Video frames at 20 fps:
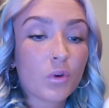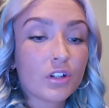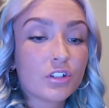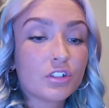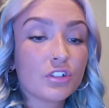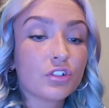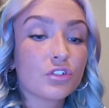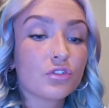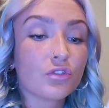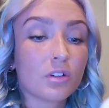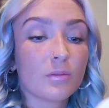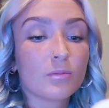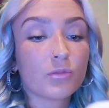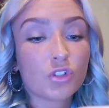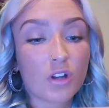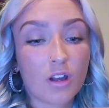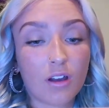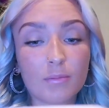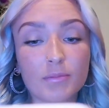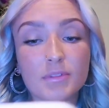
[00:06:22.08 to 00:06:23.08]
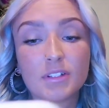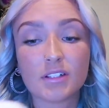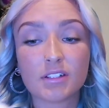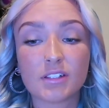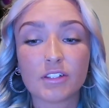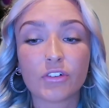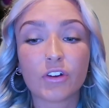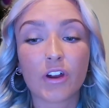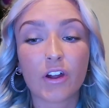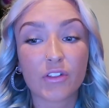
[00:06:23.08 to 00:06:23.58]
what is your dream job,
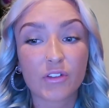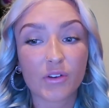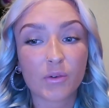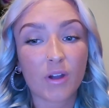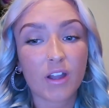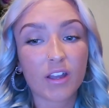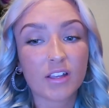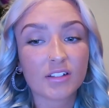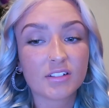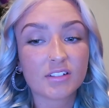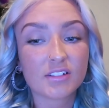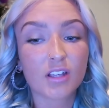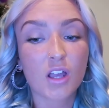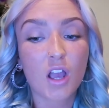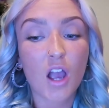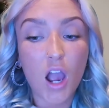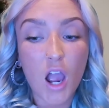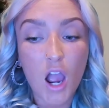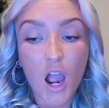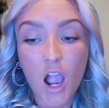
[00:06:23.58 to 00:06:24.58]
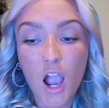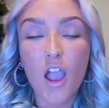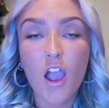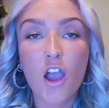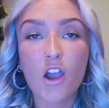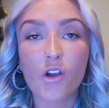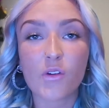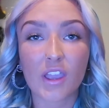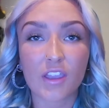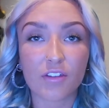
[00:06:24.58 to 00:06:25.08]
Disney or otherwise?
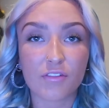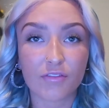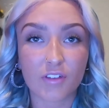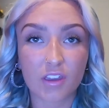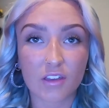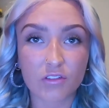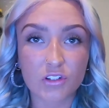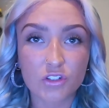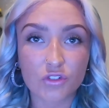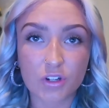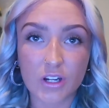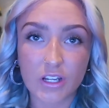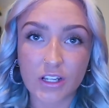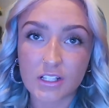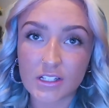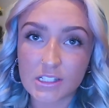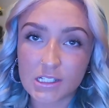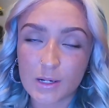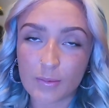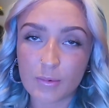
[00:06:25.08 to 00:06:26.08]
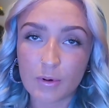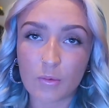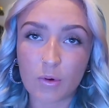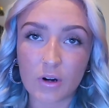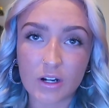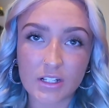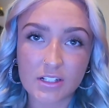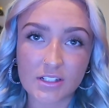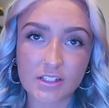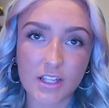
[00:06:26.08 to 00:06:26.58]
Okay, favorite drinks, number
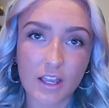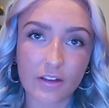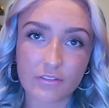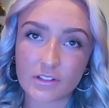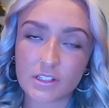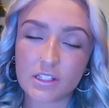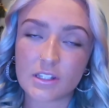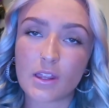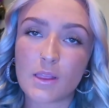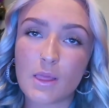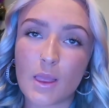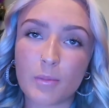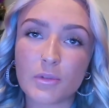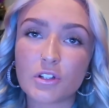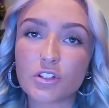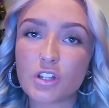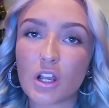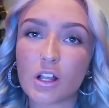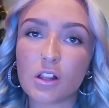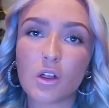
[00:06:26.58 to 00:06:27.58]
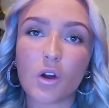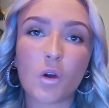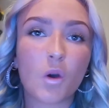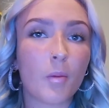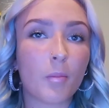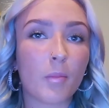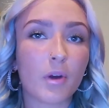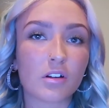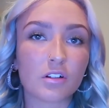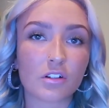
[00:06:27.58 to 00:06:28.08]
one is definitely the
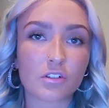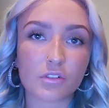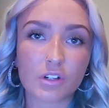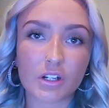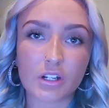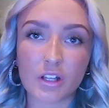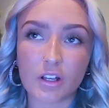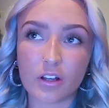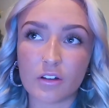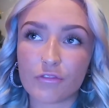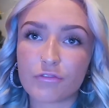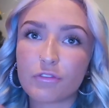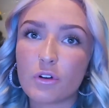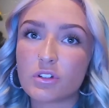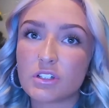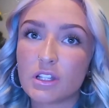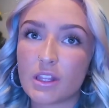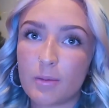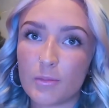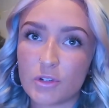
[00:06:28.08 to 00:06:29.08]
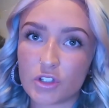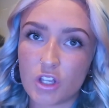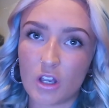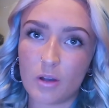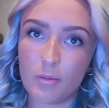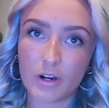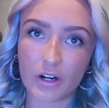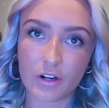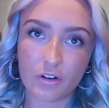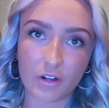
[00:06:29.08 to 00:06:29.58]
limoncello margarita, frozen
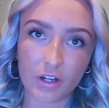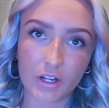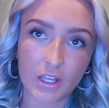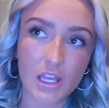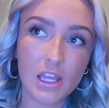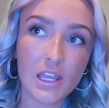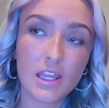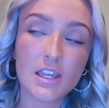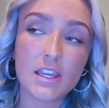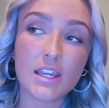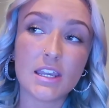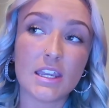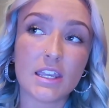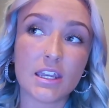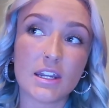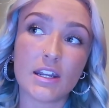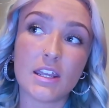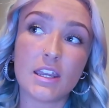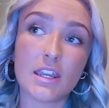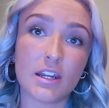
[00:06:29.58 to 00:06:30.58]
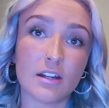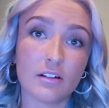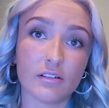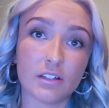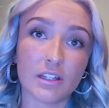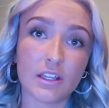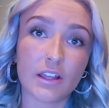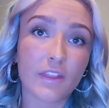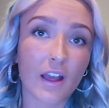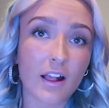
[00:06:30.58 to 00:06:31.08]
limoncello margarita in
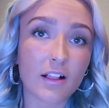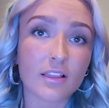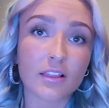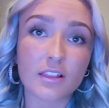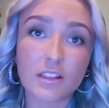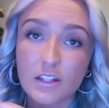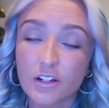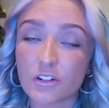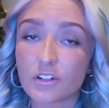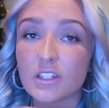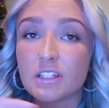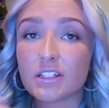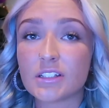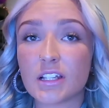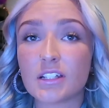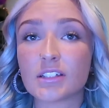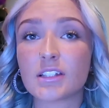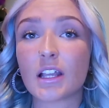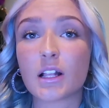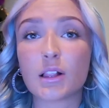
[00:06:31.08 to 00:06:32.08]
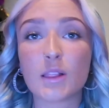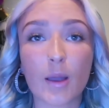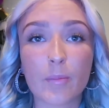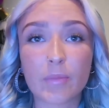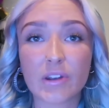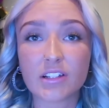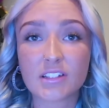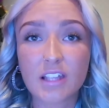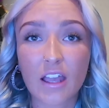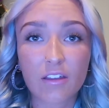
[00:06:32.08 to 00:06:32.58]
Italy that literally tastes like
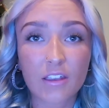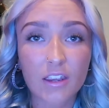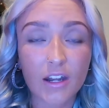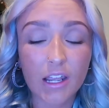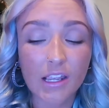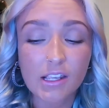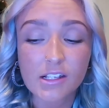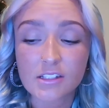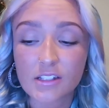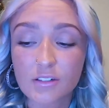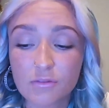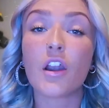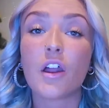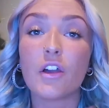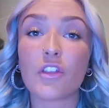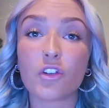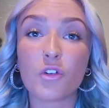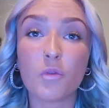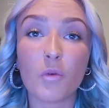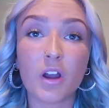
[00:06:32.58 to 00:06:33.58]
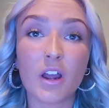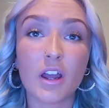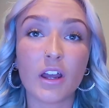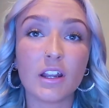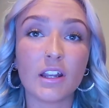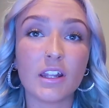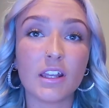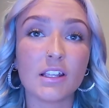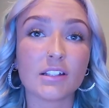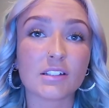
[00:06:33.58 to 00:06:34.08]
lemon Italian ice. Another
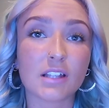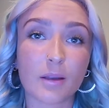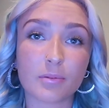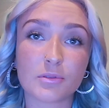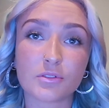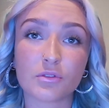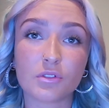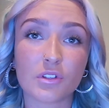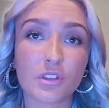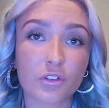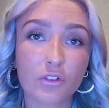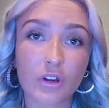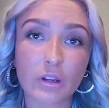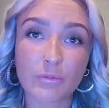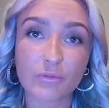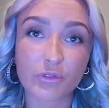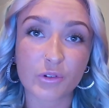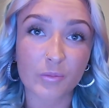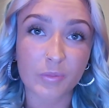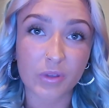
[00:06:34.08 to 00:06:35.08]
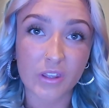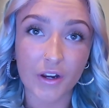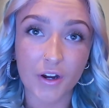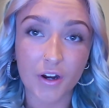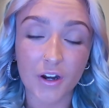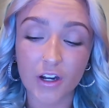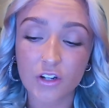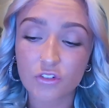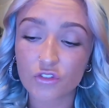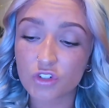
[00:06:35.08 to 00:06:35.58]
one is absolutely the grapefruit
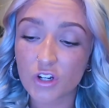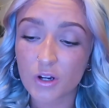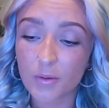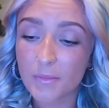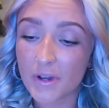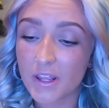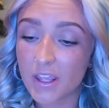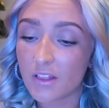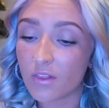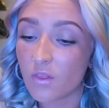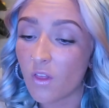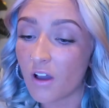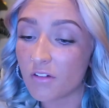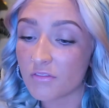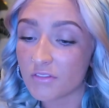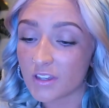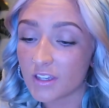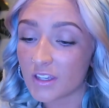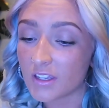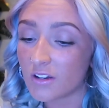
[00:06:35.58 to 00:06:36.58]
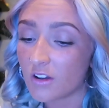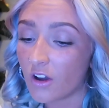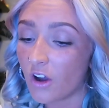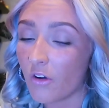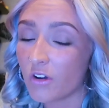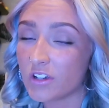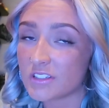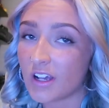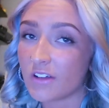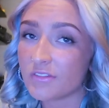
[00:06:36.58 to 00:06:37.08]
beer in Germany, love it.
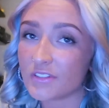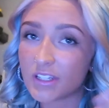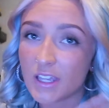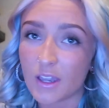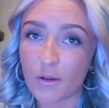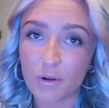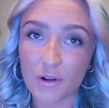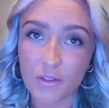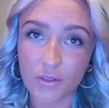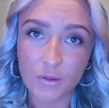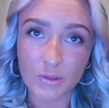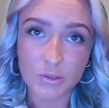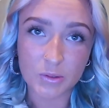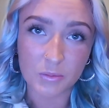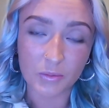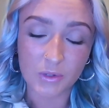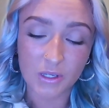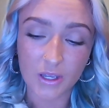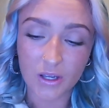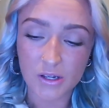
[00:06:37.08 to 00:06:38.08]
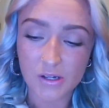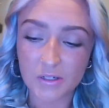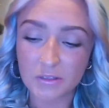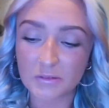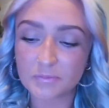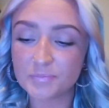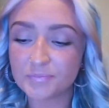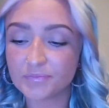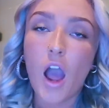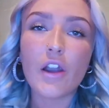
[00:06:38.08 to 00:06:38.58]
Always have to get one of those when we
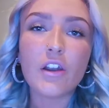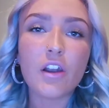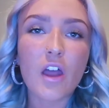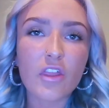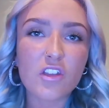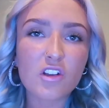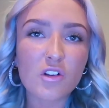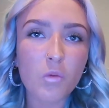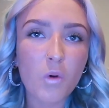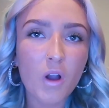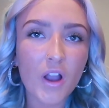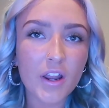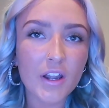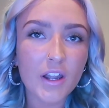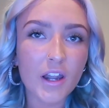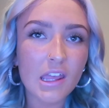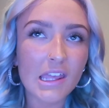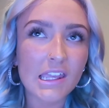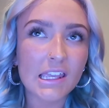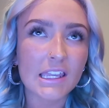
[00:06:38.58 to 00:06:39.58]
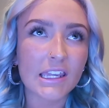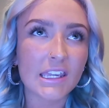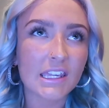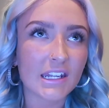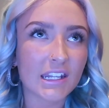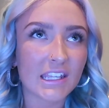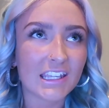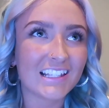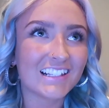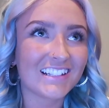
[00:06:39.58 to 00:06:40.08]
go. Another one,
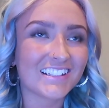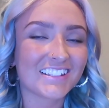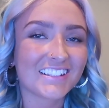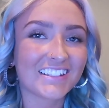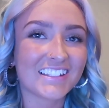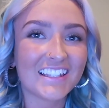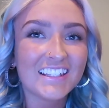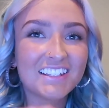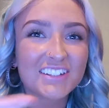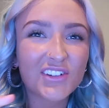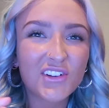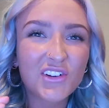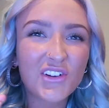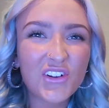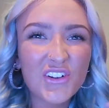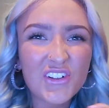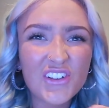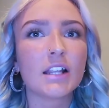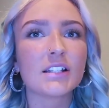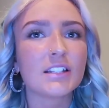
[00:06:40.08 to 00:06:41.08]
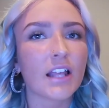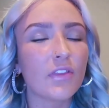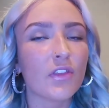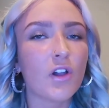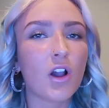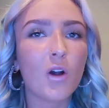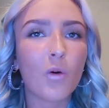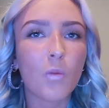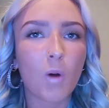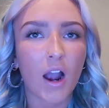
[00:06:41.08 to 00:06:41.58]
it is seasonal. It's at
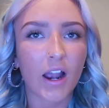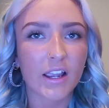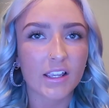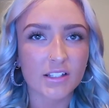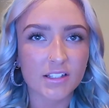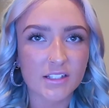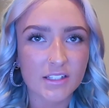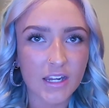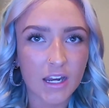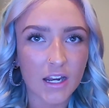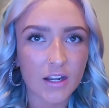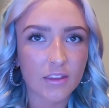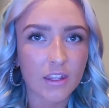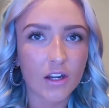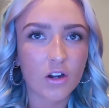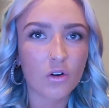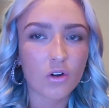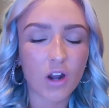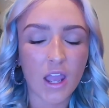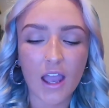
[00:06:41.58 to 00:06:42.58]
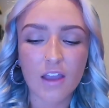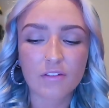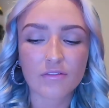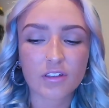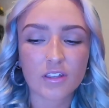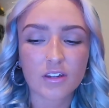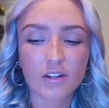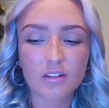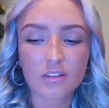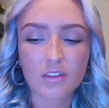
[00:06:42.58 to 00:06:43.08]
the Hawaii stand, they don't have
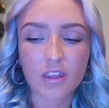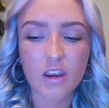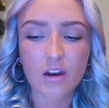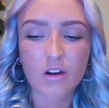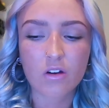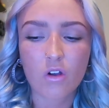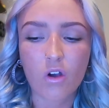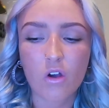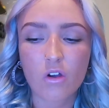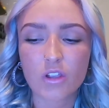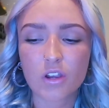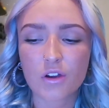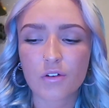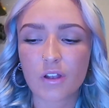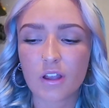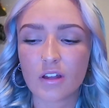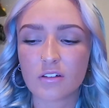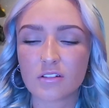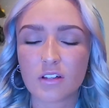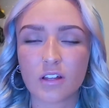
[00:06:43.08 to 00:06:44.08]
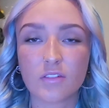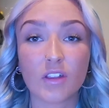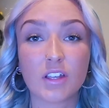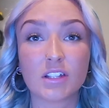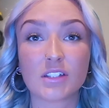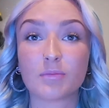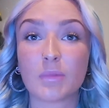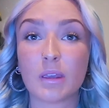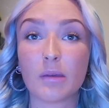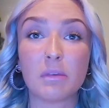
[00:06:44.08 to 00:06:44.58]
it there all year round,
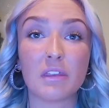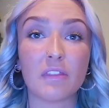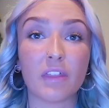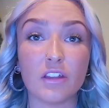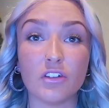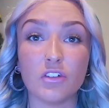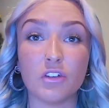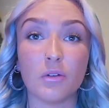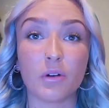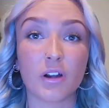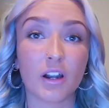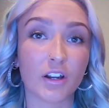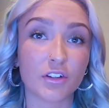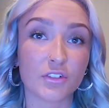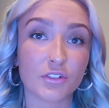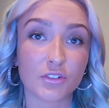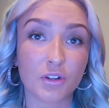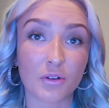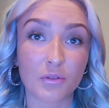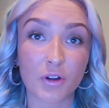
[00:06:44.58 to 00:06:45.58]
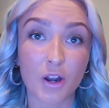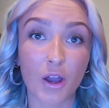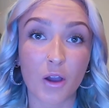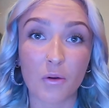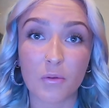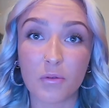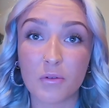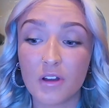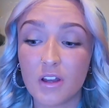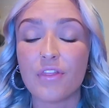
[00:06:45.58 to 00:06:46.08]
unless maybe they do and I just don't
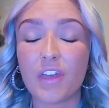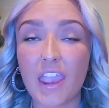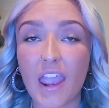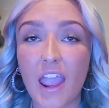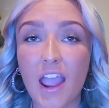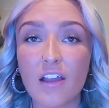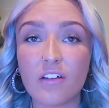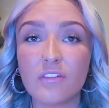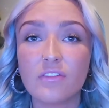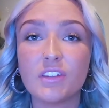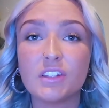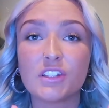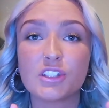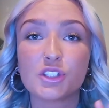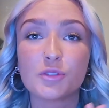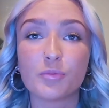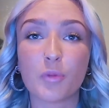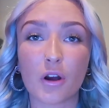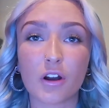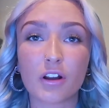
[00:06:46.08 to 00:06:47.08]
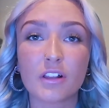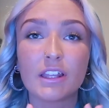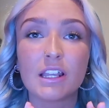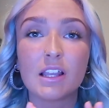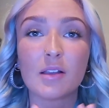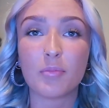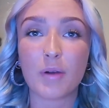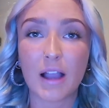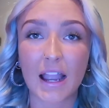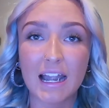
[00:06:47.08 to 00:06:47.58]
know. They have this
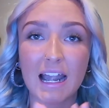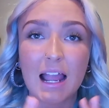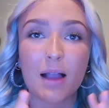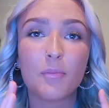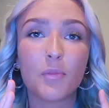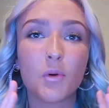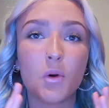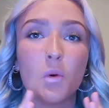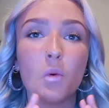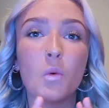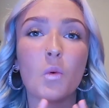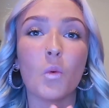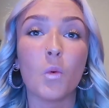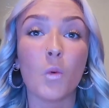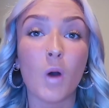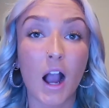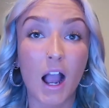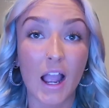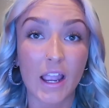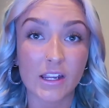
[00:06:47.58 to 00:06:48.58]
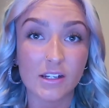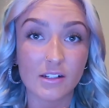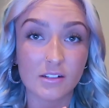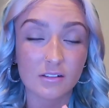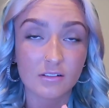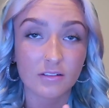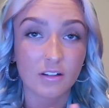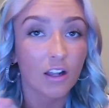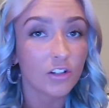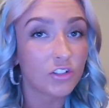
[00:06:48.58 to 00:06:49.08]
sparkling pineapple
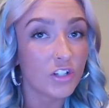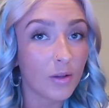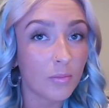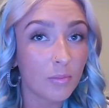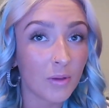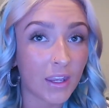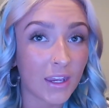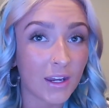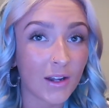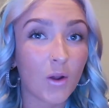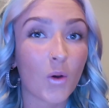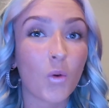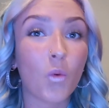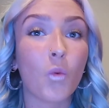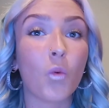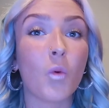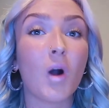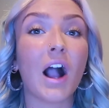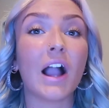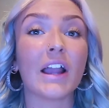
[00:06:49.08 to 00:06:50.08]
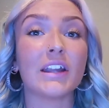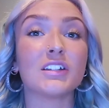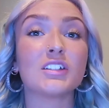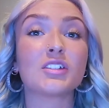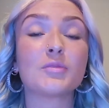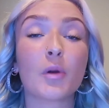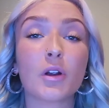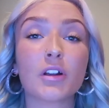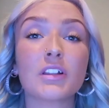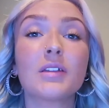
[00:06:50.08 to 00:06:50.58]
wine, not champagne, wine,
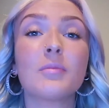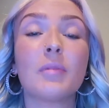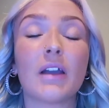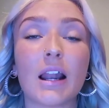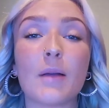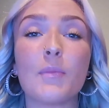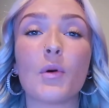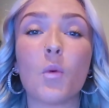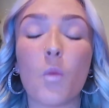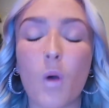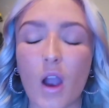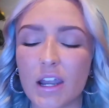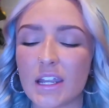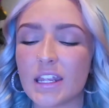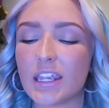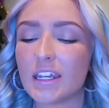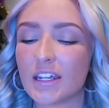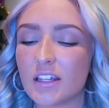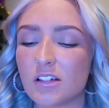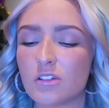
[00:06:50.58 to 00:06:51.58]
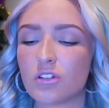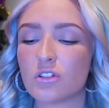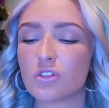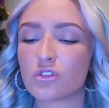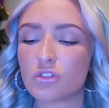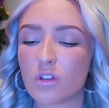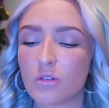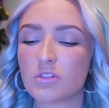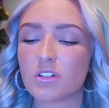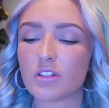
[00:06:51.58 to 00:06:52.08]
sparkling pineapple wine. It is
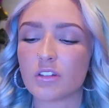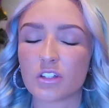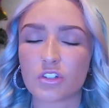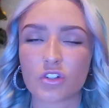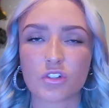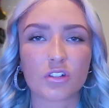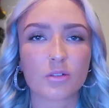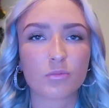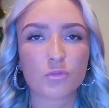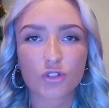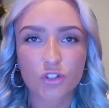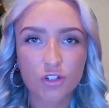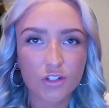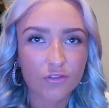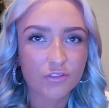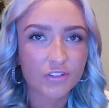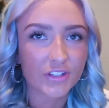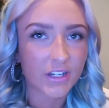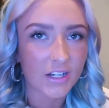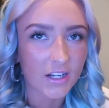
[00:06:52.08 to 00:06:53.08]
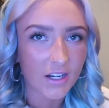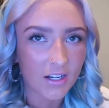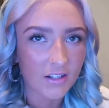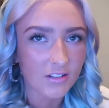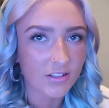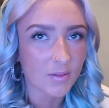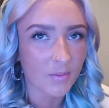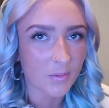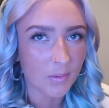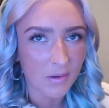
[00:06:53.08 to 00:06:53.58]
so delicious. I'm sure you've seen it
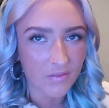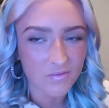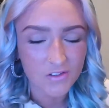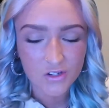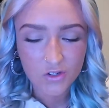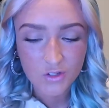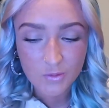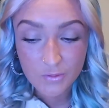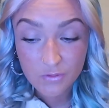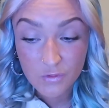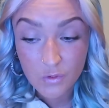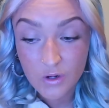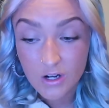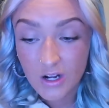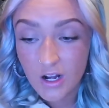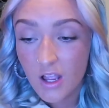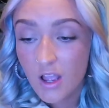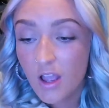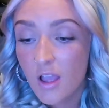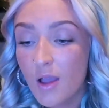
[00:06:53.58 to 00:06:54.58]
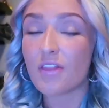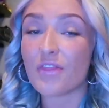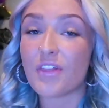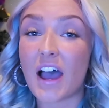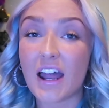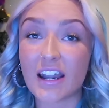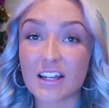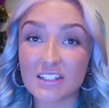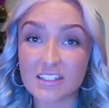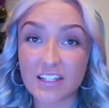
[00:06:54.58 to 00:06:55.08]
in some of my videos before.
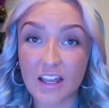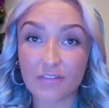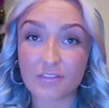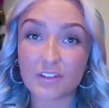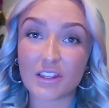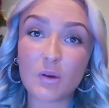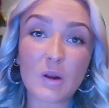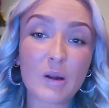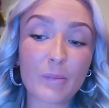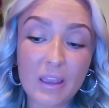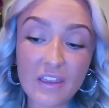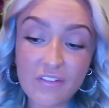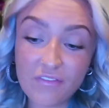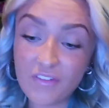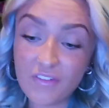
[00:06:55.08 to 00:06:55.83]
That is definitely one of my